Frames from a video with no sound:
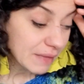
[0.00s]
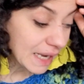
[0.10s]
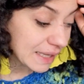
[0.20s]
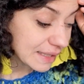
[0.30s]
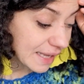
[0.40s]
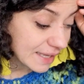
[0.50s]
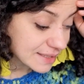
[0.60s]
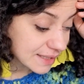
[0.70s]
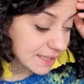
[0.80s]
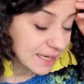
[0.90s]

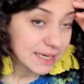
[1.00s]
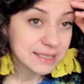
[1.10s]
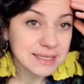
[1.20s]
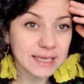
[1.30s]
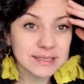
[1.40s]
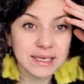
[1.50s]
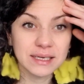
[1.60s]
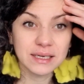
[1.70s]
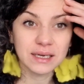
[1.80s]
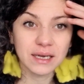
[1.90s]
Leslie is
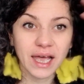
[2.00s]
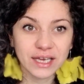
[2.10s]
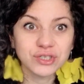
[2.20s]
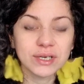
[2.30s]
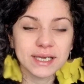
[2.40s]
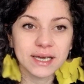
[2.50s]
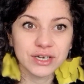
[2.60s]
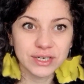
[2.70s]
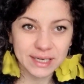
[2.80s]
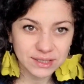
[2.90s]
asking actually
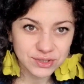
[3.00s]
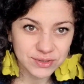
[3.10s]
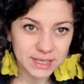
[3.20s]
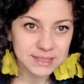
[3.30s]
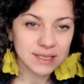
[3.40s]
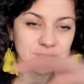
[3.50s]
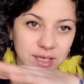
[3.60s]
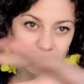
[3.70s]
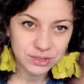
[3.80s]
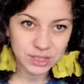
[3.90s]
her interest.
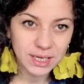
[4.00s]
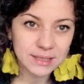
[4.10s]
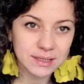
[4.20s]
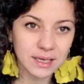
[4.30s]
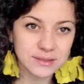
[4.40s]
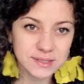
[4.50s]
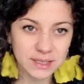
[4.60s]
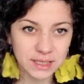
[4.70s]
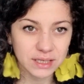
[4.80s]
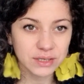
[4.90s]
She got lost
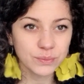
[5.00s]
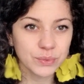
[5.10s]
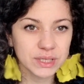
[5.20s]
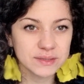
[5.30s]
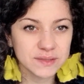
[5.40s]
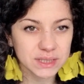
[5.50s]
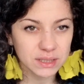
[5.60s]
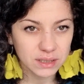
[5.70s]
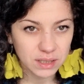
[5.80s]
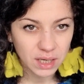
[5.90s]
here with
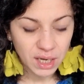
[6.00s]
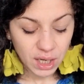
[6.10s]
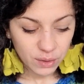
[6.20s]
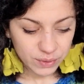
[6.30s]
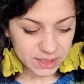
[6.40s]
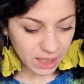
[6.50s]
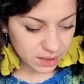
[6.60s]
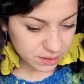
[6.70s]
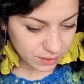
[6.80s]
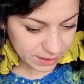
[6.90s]

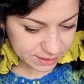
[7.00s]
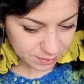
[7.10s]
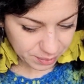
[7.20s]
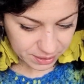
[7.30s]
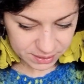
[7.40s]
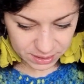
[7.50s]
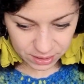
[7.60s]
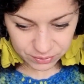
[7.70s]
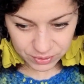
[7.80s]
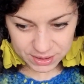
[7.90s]
calculate the pattern
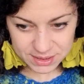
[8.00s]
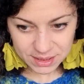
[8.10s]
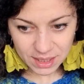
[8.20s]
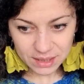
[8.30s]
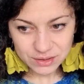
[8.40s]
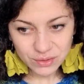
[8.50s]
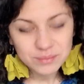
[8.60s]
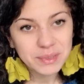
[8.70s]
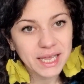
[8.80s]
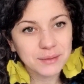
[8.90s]
increase, and I
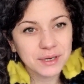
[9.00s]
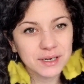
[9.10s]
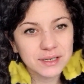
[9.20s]
don't blame her.